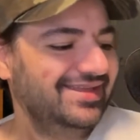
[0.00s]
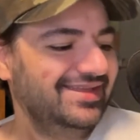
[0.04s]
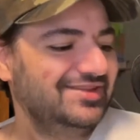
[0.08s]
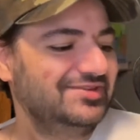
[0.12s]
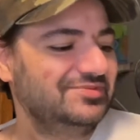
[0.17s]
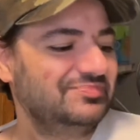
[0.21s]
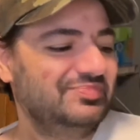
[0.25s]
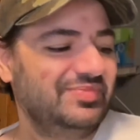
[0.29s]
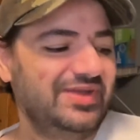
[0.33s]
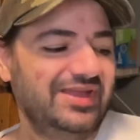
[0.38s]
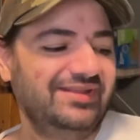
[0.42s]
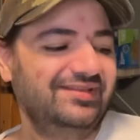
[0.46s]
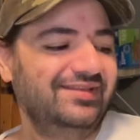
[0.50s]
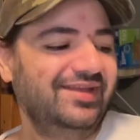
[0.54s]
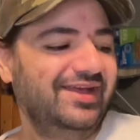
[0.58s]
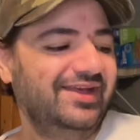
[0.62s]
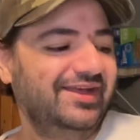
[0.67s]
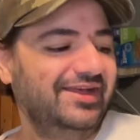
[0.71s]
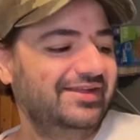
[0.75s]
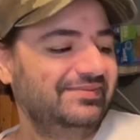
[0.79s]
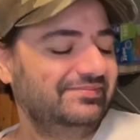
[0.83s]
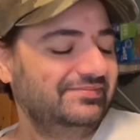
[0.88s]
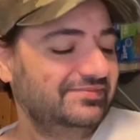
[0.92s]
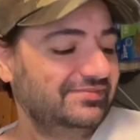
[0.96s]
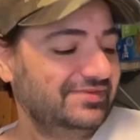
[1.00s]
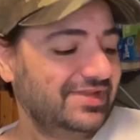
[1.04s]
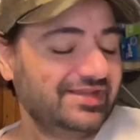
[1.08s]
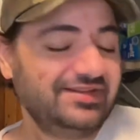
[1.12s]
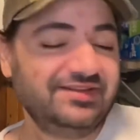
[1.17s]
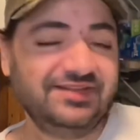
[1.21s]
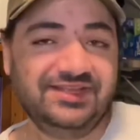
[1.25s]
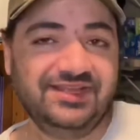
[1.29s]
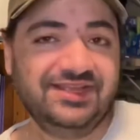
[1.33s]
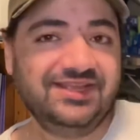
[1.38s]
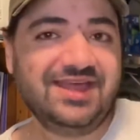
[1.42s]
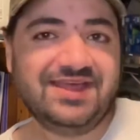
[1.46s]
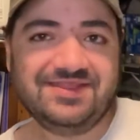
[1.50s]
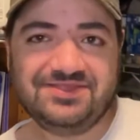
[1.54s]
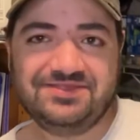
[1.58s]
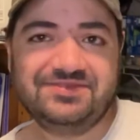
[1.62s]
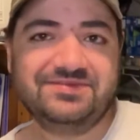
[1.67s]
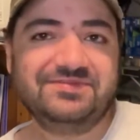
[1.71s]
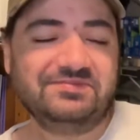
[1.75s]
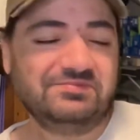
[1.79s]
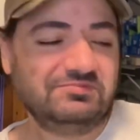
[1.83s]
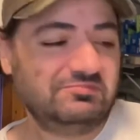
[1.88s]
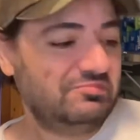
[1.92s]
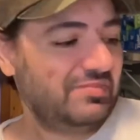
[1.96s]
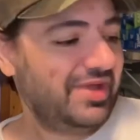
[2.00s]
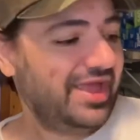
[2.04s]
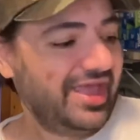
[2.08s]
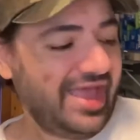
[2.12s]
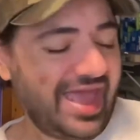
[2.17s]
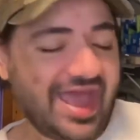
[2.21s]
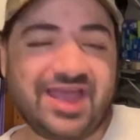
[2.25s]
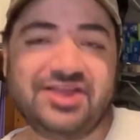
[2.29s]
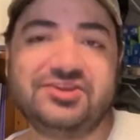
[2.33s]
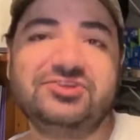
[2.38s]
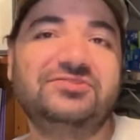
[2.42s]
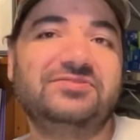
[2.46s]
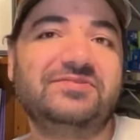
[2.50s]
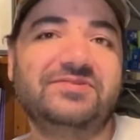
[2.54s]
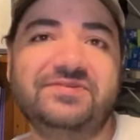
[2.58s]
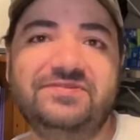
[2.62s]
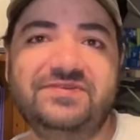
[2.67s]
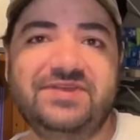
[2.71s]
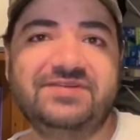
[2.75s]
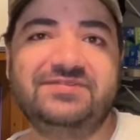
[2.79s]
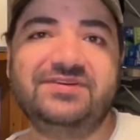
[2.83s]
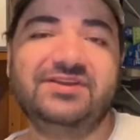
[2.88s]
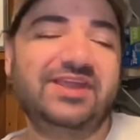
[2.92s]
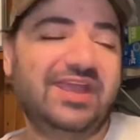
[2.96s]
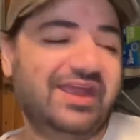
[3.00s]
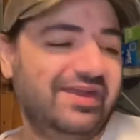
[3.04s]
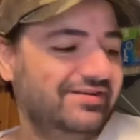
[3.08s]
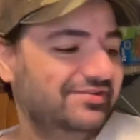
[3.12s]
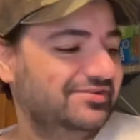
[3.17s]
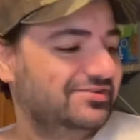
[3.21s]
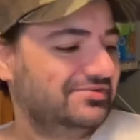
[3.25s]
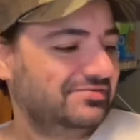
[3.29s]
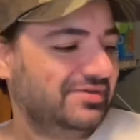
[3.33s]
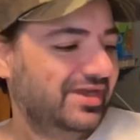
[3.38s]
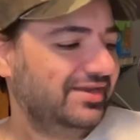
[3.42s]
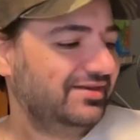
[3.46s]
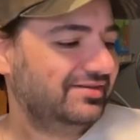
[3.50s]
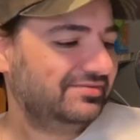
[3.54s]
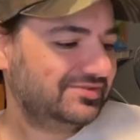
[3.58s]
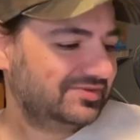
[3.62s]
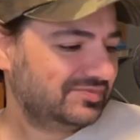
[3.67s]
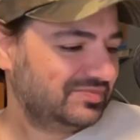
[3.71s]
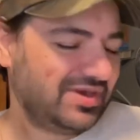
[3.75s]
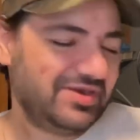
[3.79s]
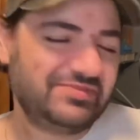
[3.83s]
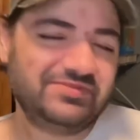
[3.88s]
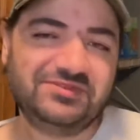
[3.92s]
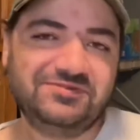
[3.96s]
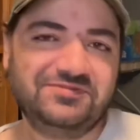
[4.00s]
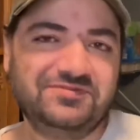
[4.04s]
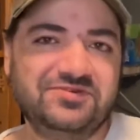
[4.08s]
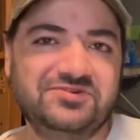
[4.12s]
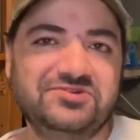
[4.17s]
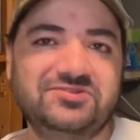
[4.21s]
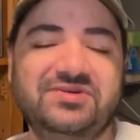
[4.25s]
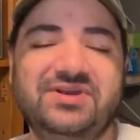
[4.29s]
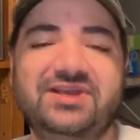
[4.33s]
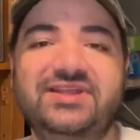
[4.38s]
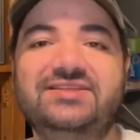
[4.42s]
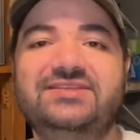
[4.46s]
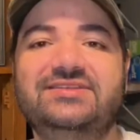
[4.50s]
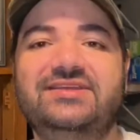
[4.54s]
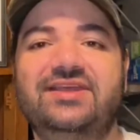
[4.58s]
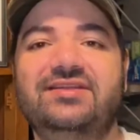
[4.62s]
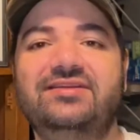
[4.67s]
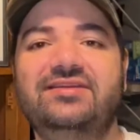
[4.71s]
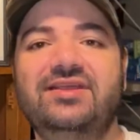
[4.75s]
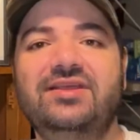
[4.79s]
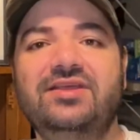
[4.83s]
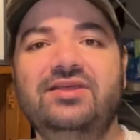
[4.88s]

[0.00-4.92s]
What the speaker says: But luckily he got my actual favorite character right, and it was probably the first one I said,